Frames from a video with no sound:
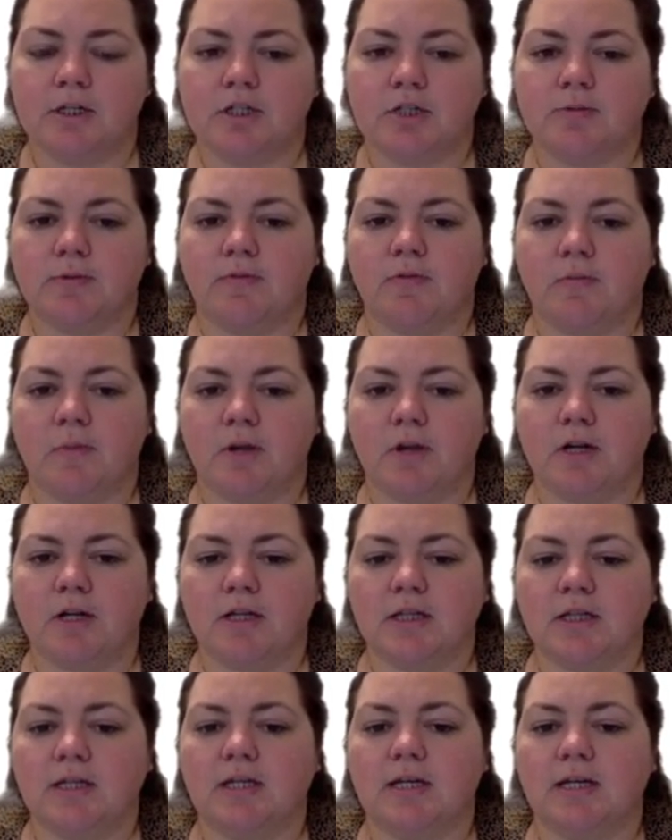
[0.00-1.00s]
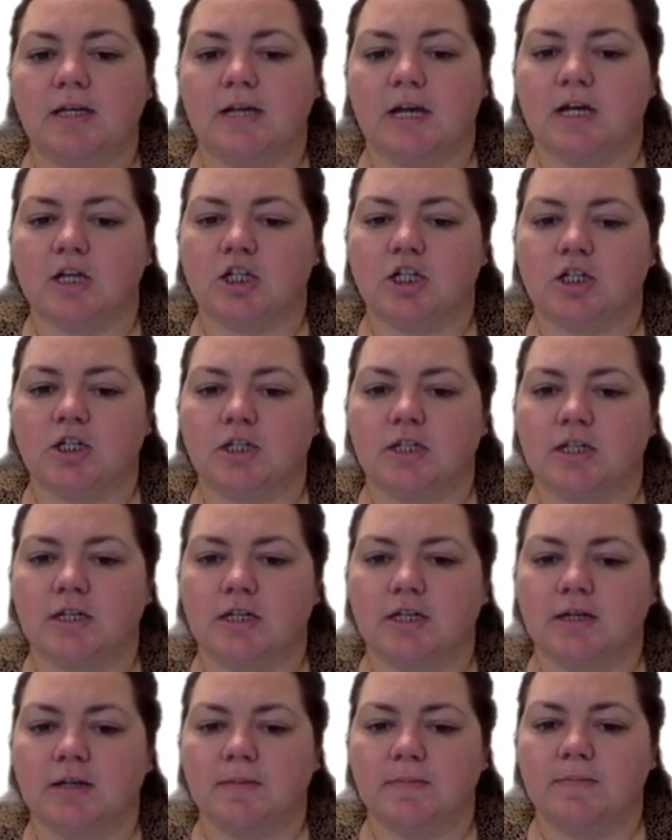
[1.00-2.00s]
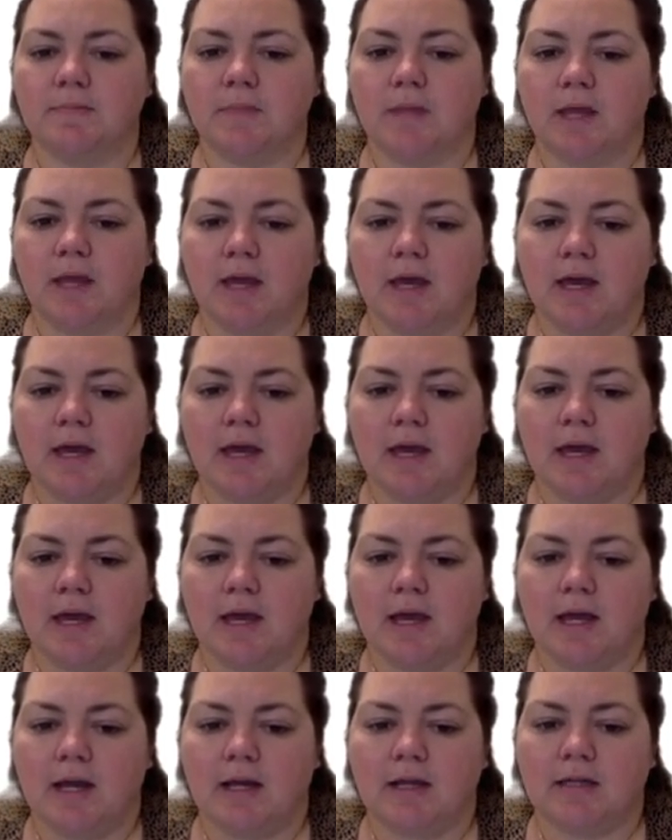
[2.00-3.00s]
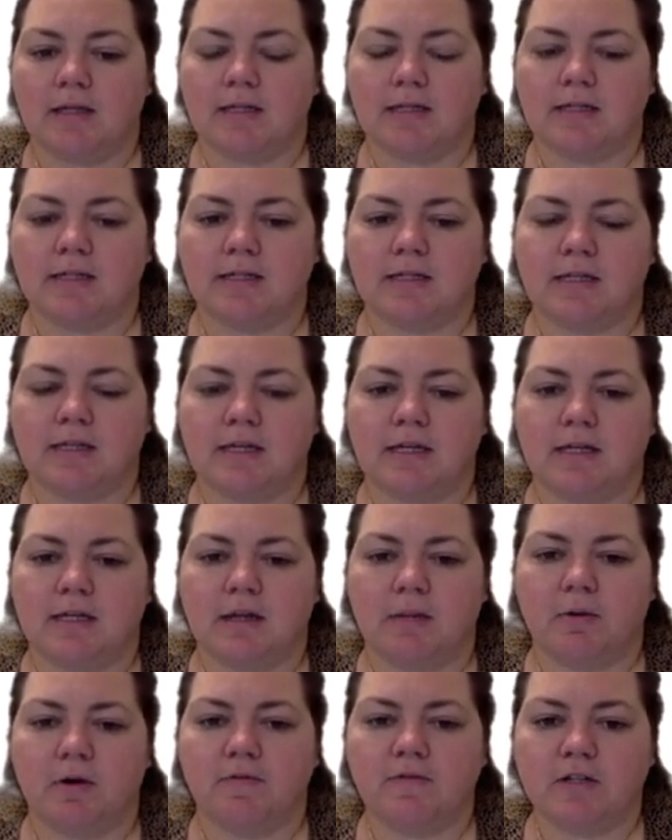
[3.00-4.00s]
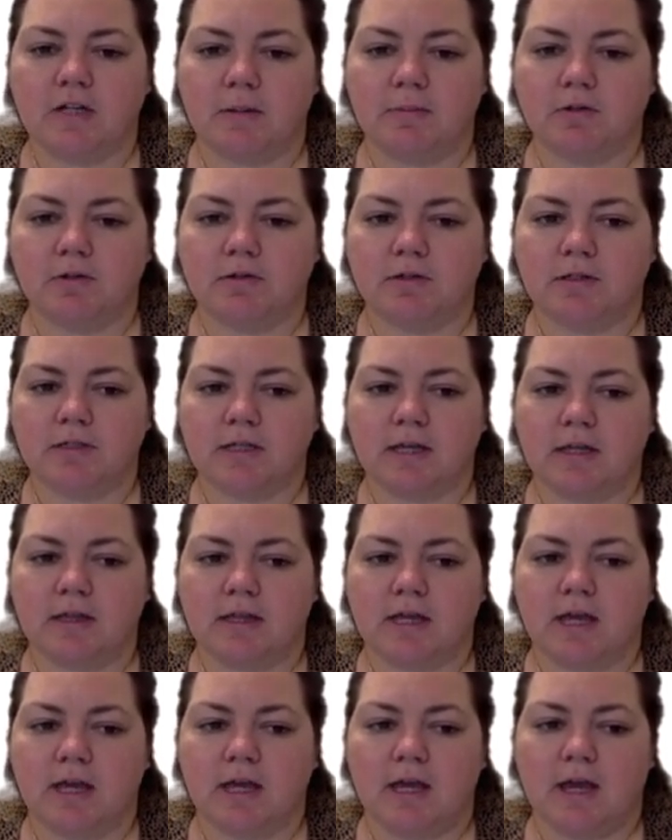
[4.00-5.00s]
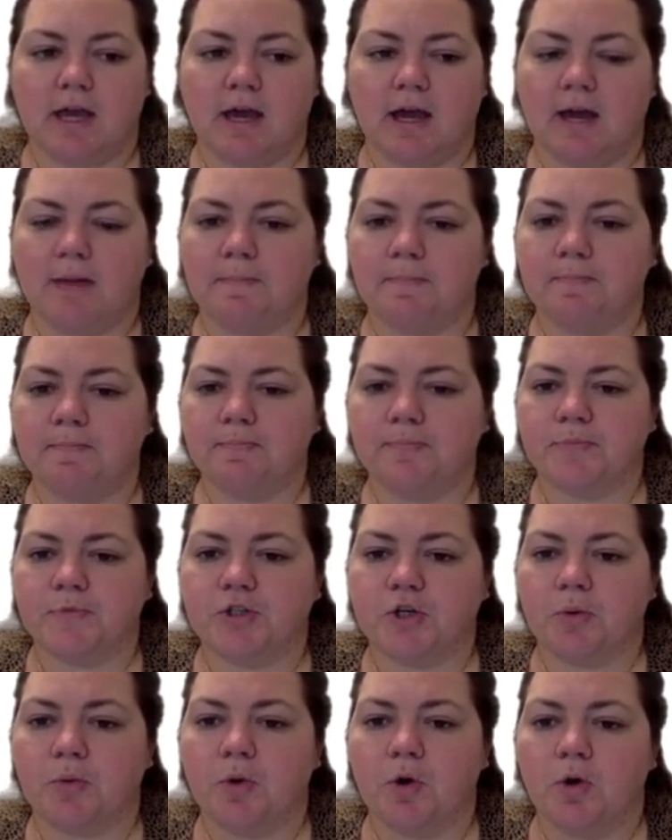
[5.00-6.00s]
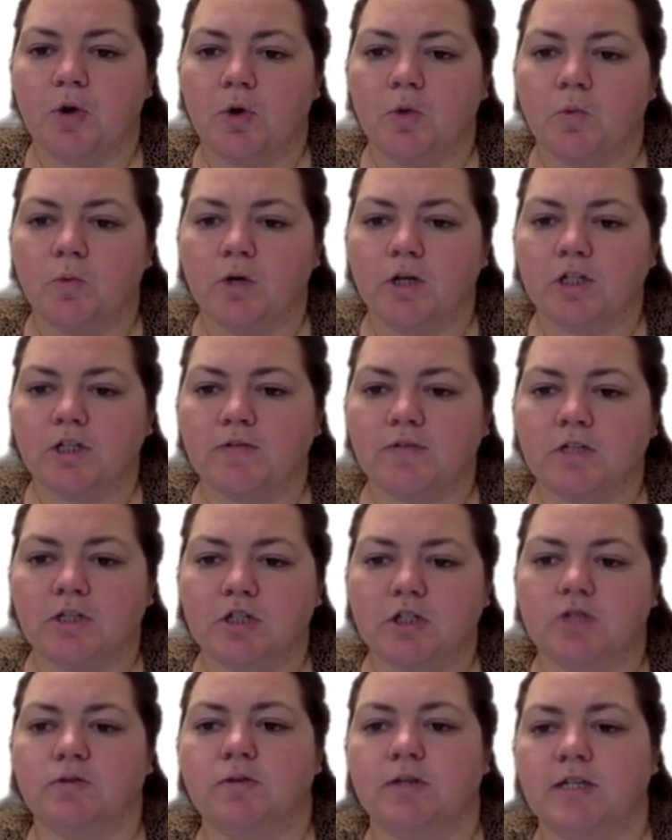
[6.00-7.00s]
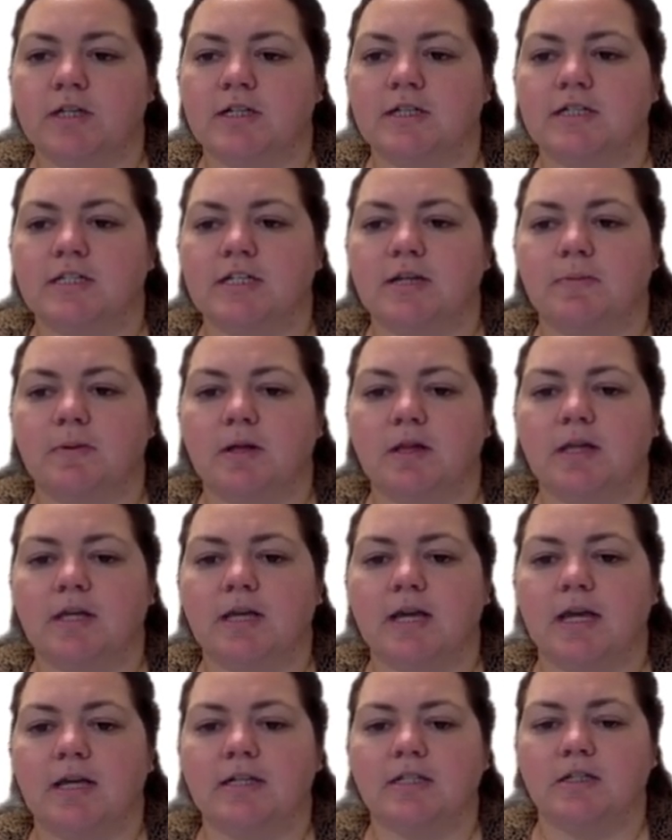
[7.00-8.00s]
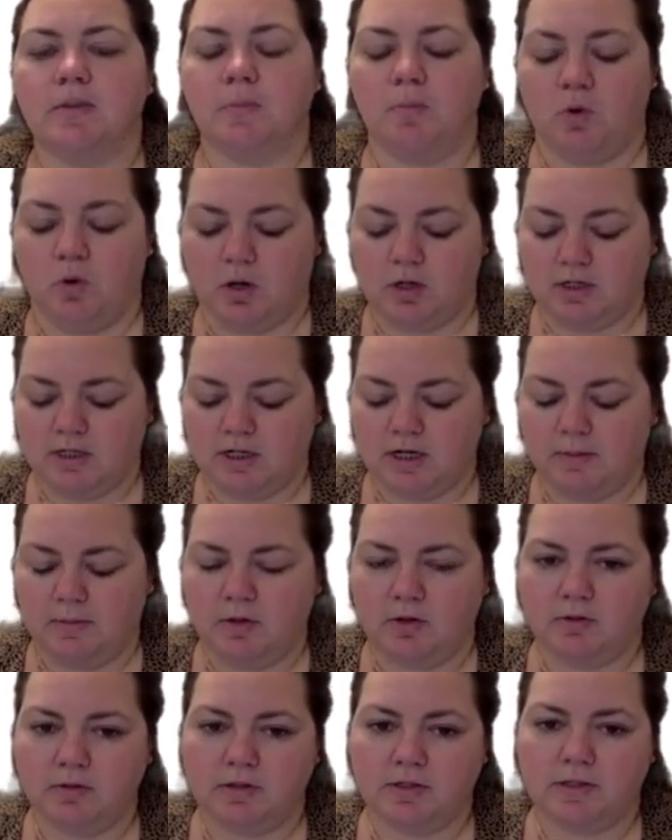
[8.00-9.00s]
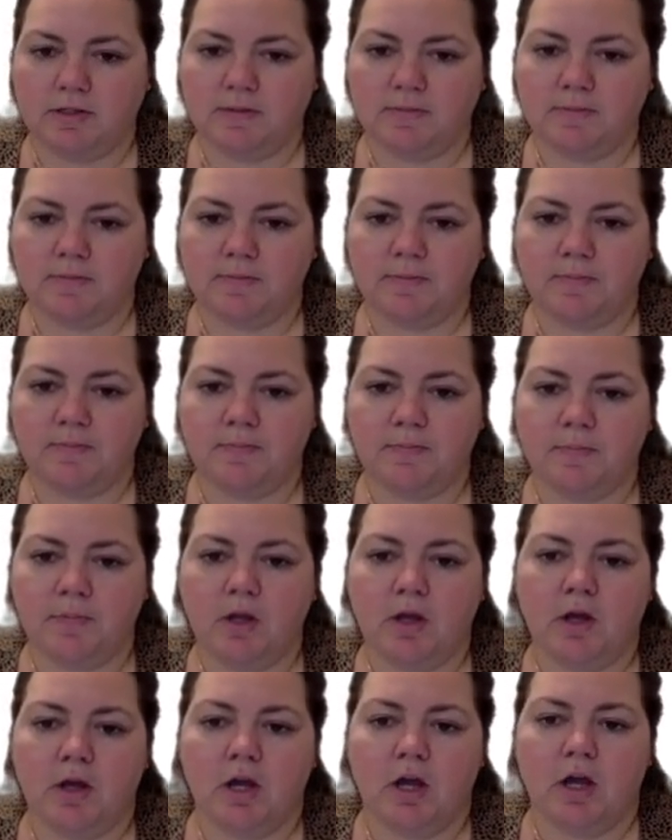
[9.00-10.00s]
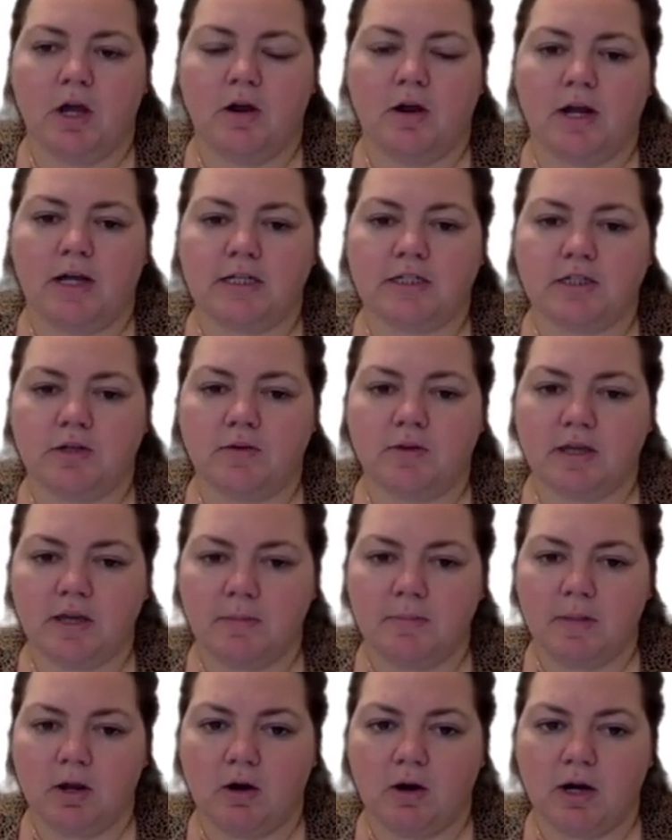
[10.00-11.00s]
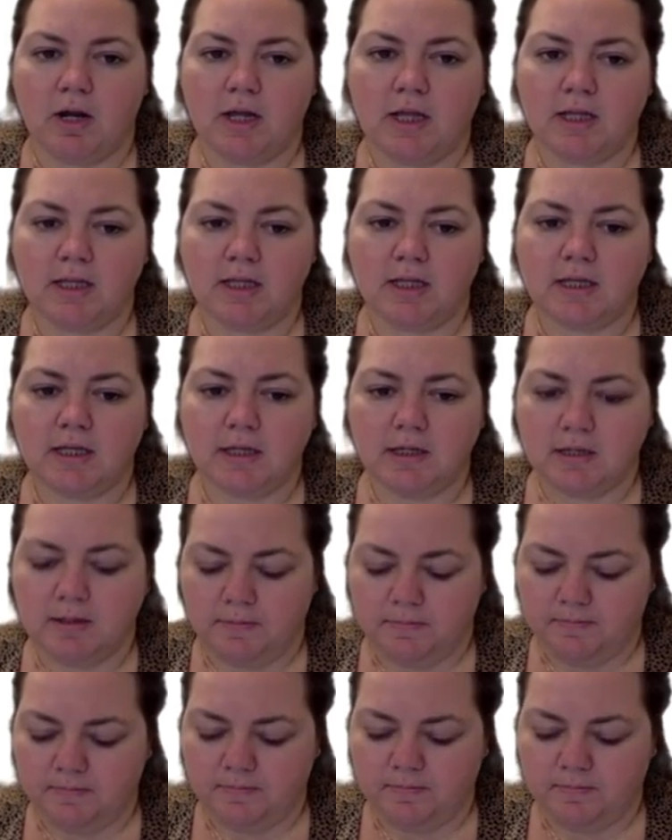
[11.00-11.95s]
So we have American League and National League. And this is the number of doubles that they had. So which of the two leagues typically hits more doubles? All right, so the American League.